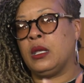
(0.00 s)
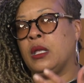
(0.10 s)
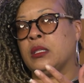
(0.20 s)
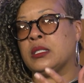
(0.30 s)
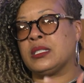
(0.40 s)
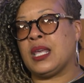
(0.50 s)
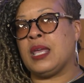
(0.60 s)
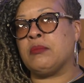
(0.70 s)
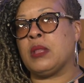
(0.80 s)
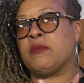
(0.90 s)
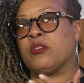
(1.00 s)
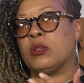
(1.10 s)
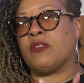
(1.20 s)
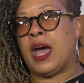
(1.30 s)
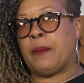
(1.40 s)
and the same level
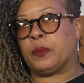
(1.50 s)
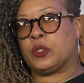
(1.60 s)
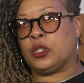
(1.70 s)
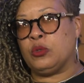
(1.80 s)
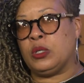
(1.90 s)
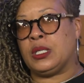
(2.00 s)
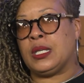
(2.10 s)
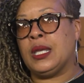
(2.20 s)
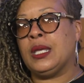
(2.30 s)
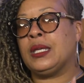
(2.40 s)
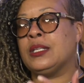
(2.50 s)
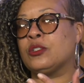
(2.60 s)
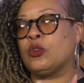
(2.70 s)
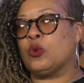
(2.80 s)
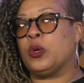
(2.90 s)
of opportunity is
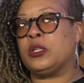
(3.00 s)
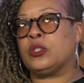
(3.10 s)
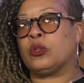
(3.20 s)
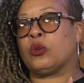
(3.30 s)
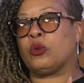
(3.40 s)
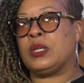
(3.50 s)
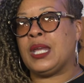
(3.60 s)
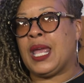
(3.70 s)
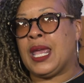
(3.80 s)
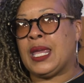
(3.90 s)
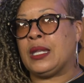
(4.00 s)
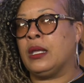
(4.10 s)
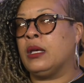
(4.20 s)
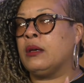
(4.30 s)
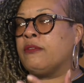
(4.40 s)
going to create
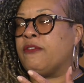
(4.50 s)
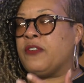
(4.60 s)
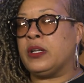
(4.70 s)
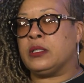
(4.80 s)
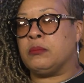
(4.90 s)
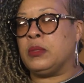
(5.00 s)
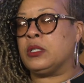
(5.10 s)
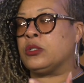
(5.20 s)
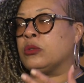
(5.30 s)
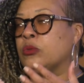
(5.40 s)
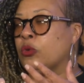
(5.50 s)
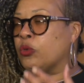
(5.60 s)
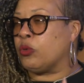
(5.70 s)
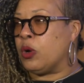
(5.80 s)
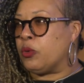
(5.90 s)
fundamental
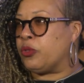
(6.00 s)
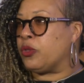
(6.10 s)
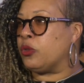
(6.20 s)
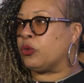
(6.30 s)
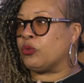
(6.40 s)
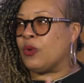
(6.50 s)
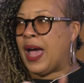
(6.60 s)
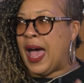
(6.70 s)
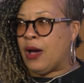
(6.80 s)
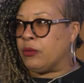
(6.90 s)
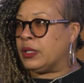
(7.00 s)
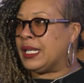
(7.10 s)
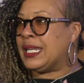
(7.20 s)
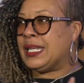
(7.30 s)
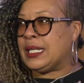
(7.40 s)
growth throughout
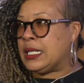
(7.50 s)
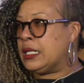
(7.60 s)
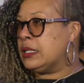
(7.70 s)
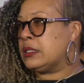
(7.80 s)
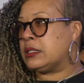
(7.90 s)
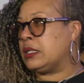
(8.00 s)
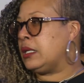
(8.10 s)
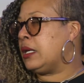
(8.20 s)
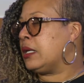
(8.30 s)
any city